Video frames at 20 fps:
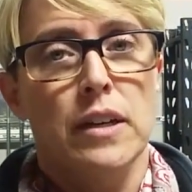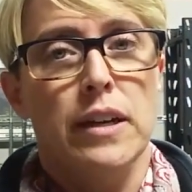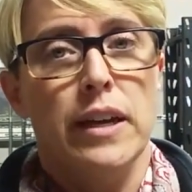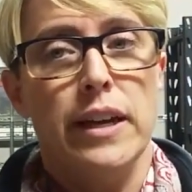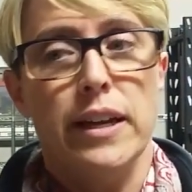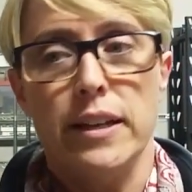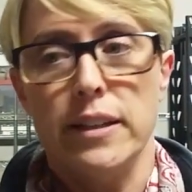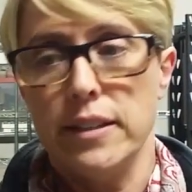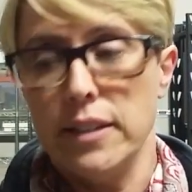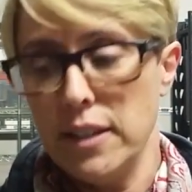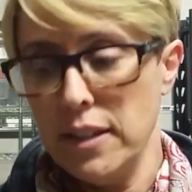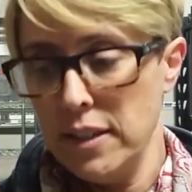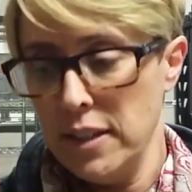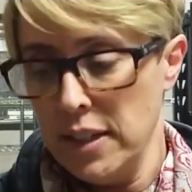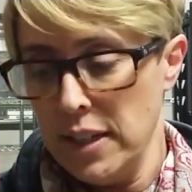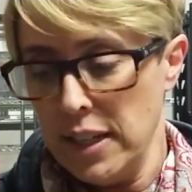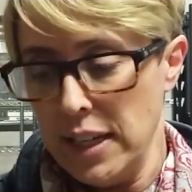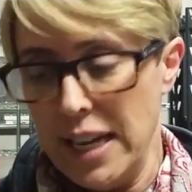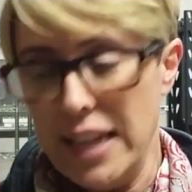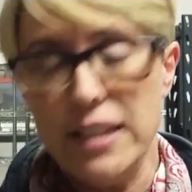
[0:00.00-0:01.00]
And
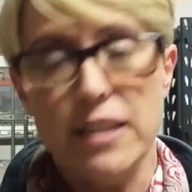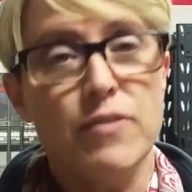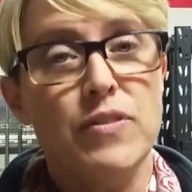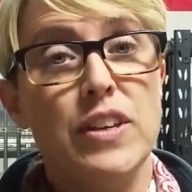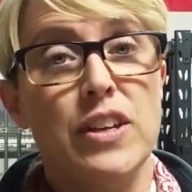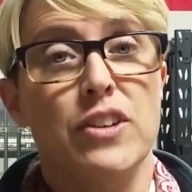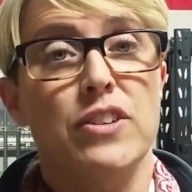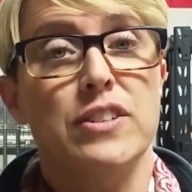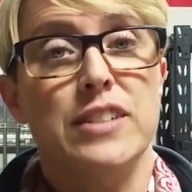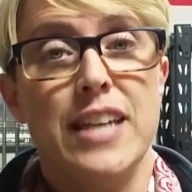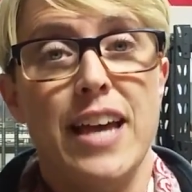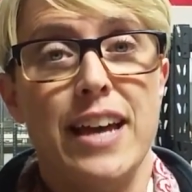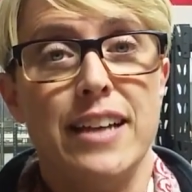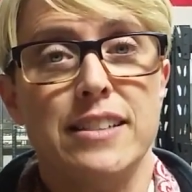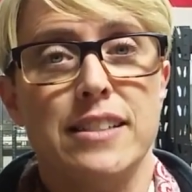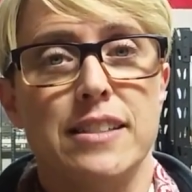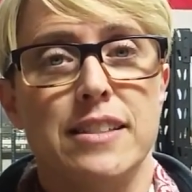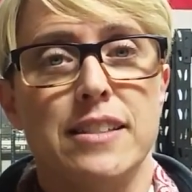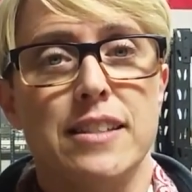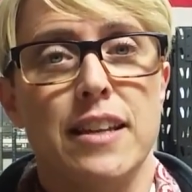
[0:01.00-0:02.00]
end of the year
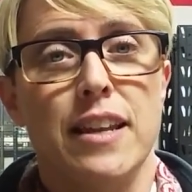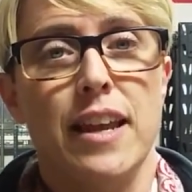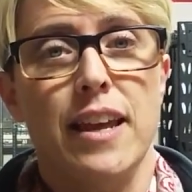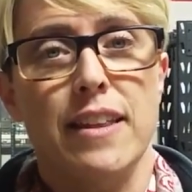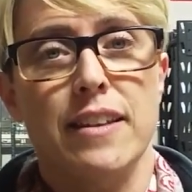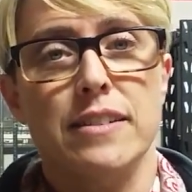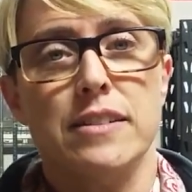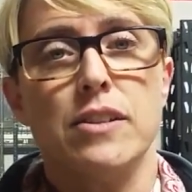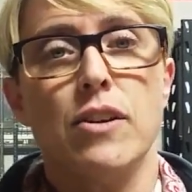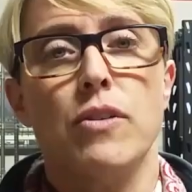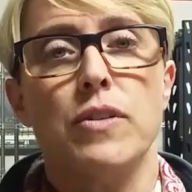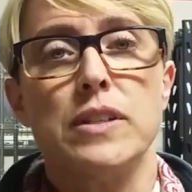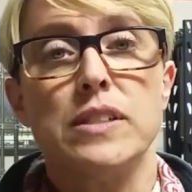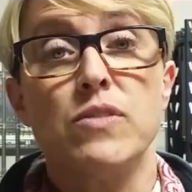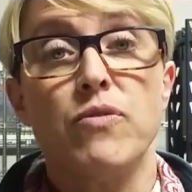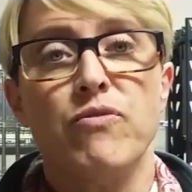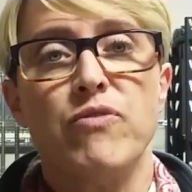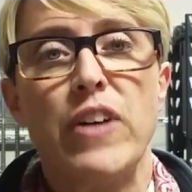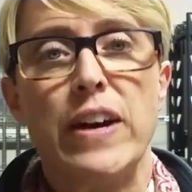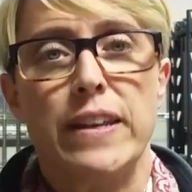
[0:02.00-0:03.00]
taxes today, that's always
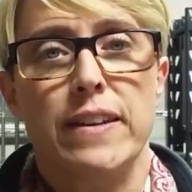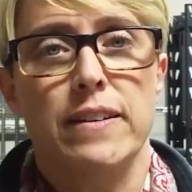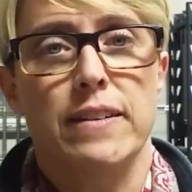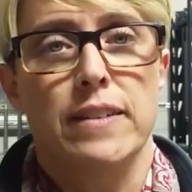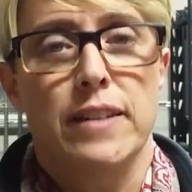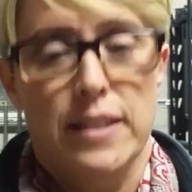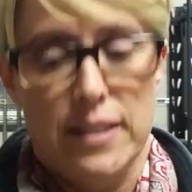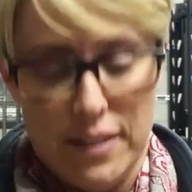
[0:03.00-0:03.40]
fun.